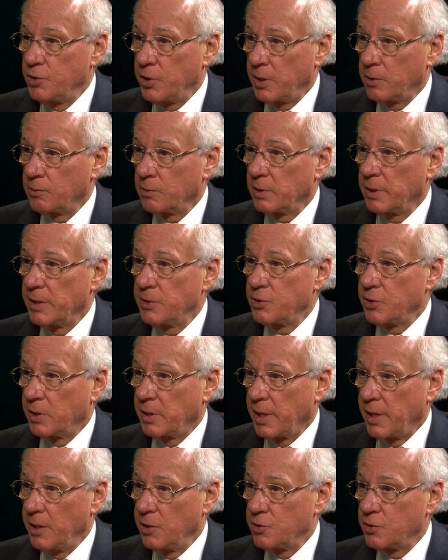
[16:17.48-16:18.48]
general
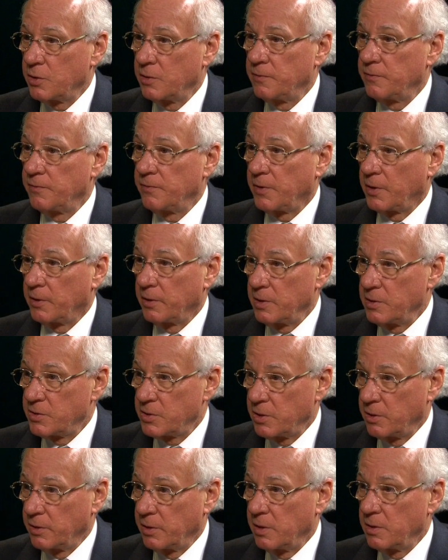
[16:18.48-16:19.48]
education very
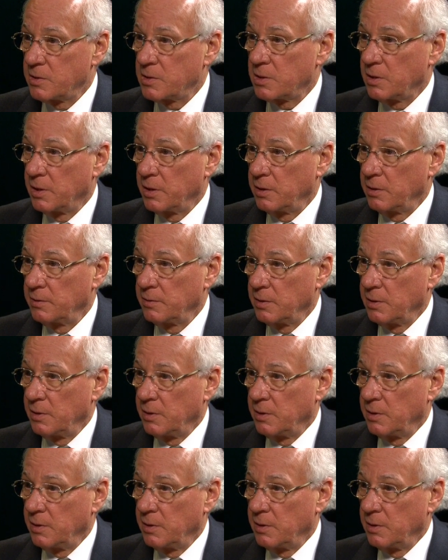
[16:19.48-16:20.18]
seriously